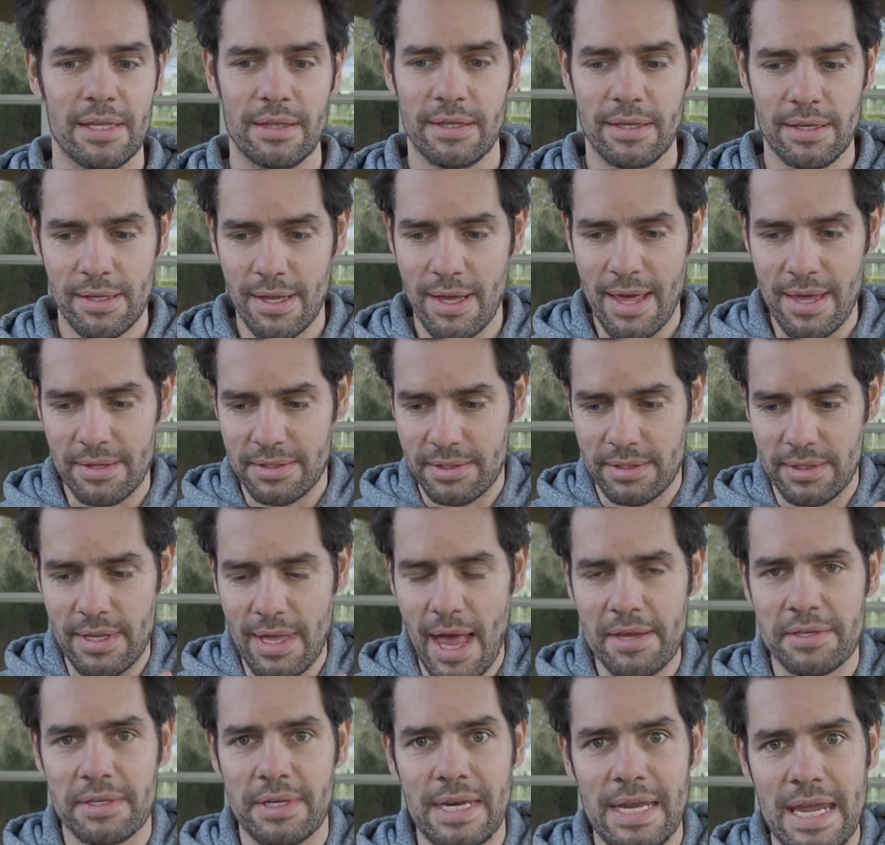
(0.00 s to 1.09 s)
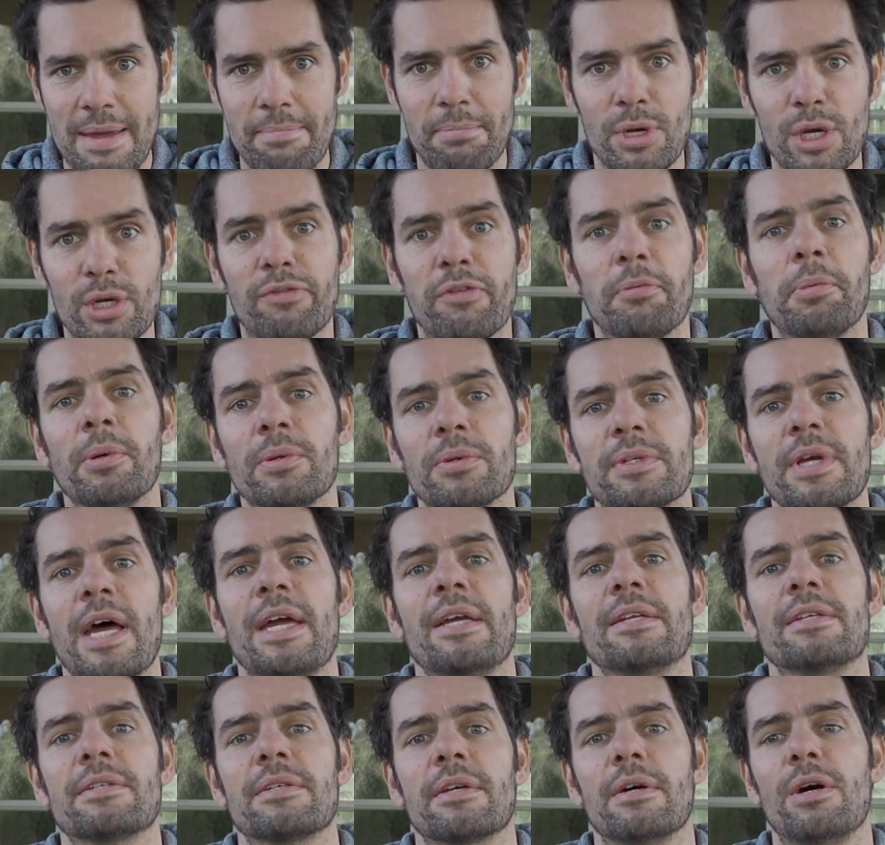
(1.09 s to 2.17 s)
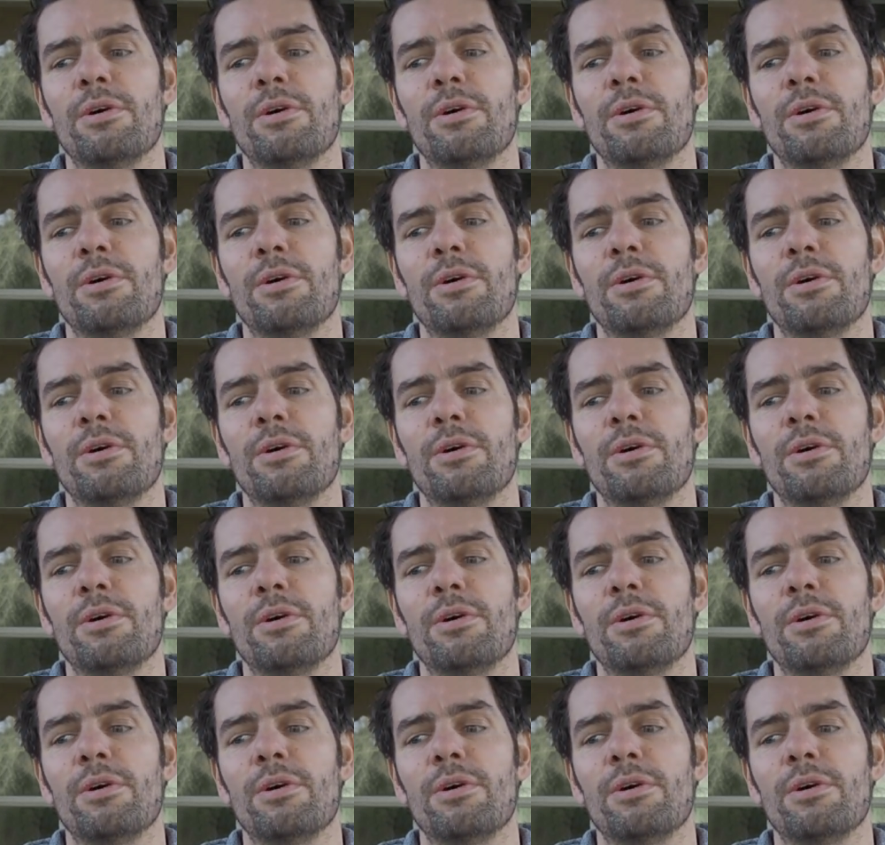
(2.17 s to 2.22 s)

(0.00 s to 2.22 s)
that's an immovable date.